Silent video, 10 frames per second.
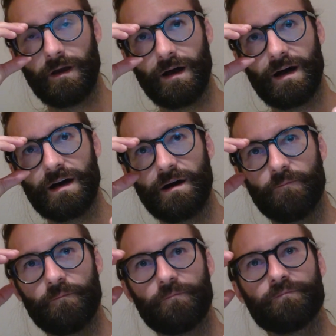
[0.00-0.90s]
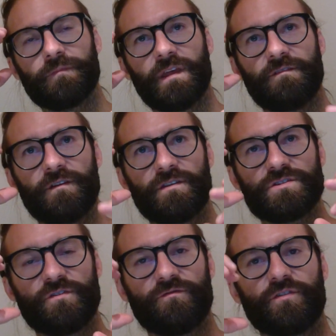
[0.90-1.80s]
And
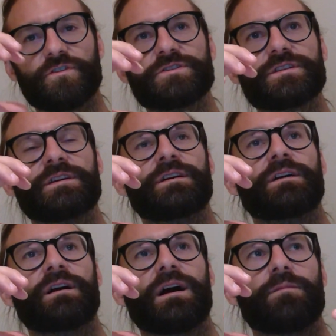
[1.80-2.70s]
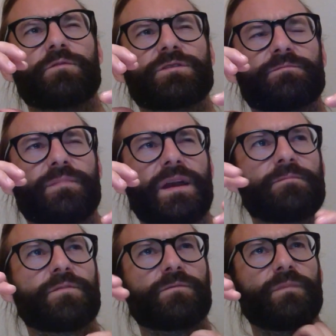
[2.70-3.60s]
so first, there's a
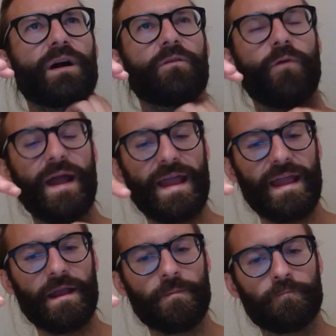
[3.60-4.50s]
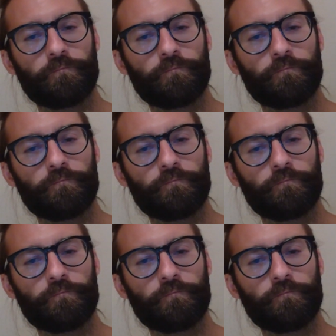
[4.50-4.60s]
paper by Wang